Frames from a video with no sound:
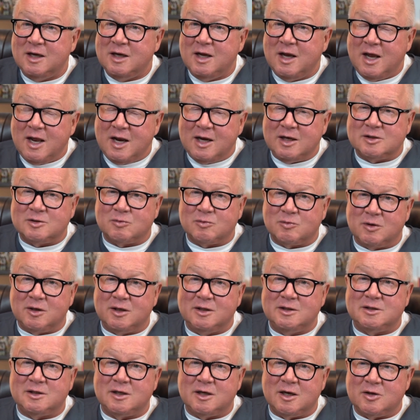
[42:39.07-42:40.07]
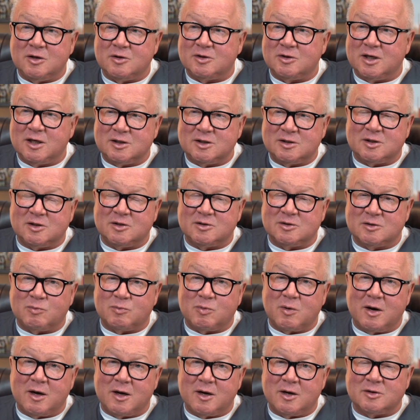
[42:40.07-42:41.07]
and it's really and your testicles
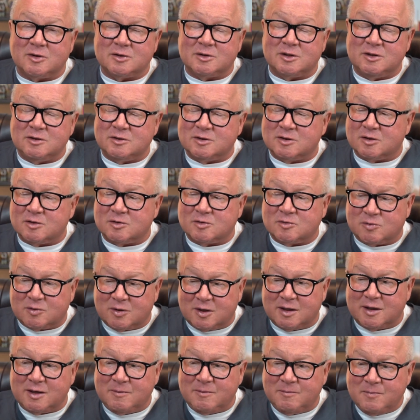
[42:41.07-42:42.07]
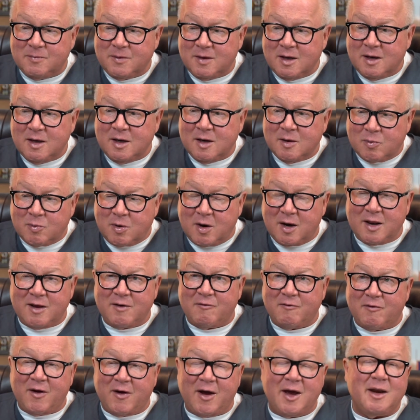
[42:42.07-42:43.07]
probably are too. So it's really probably a
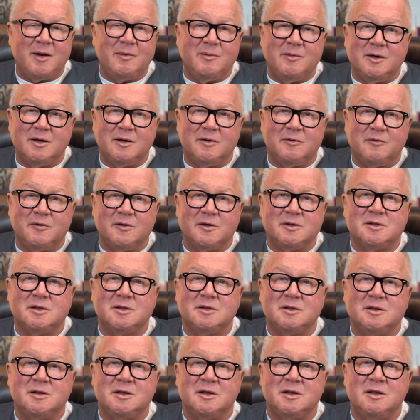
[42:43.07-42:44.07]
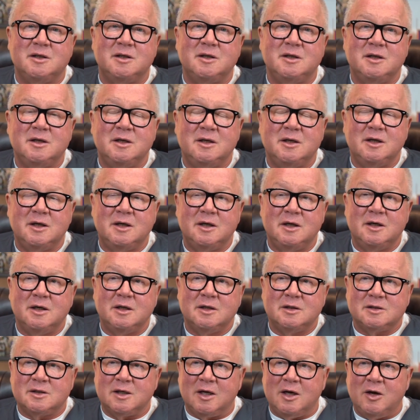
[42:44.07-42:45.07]
vitamin deficiency.
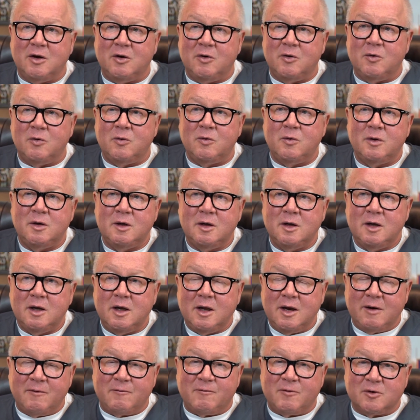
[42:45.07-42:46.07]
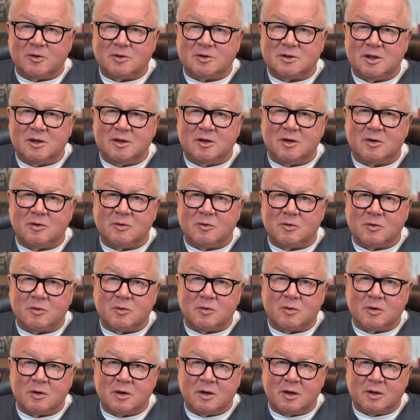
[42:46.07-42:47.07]
So and if you're sitting there,
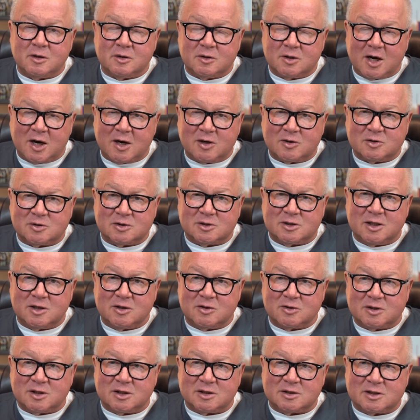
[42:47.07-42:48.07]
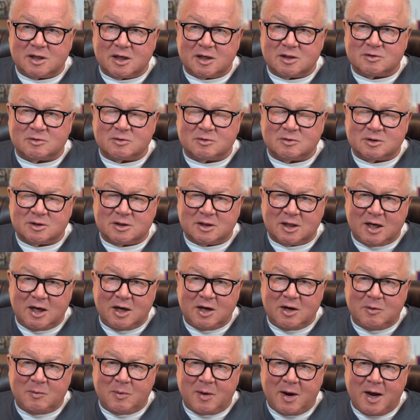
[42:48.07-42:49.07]
your doctor's saying your testosterone's
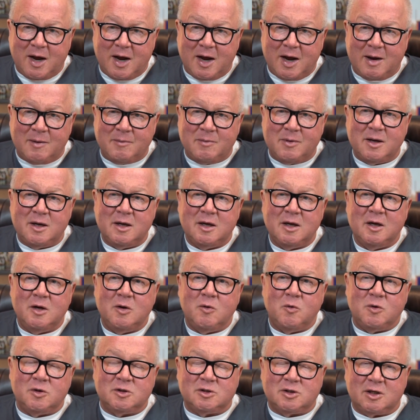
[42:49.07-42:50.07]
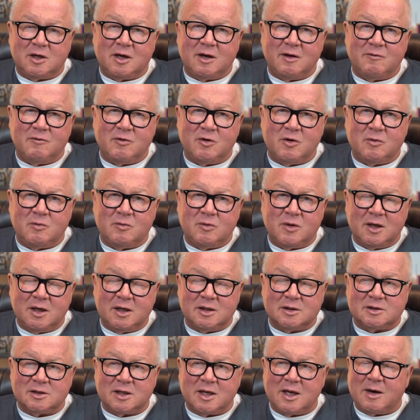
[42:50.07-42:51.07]
low, Bob, we should give you
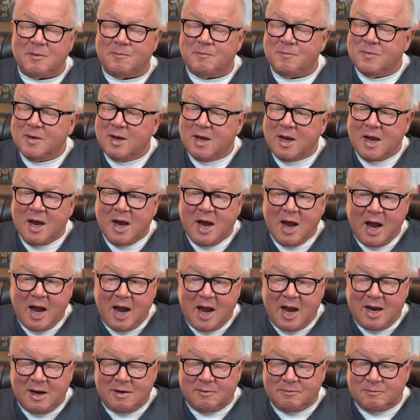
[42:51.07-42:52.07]
this, that. I,